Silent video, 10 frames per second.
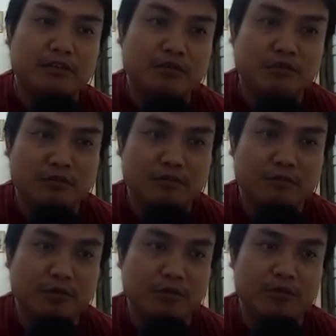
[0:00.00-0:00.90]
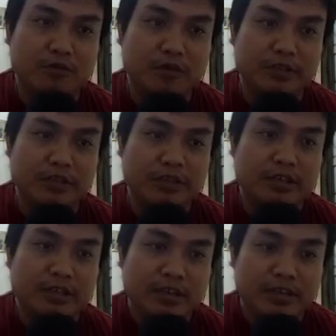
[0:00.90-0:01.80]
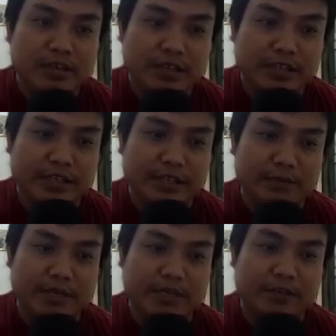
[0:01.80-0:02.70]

to produce three images.